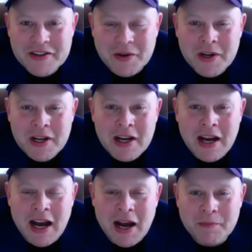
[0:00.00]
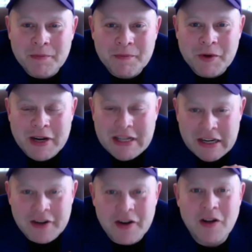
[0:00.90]
So great to
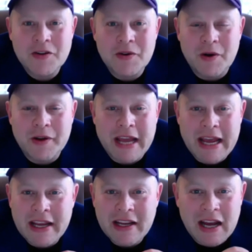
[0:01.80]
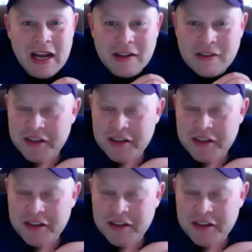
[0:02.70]
hear you're all doing okay.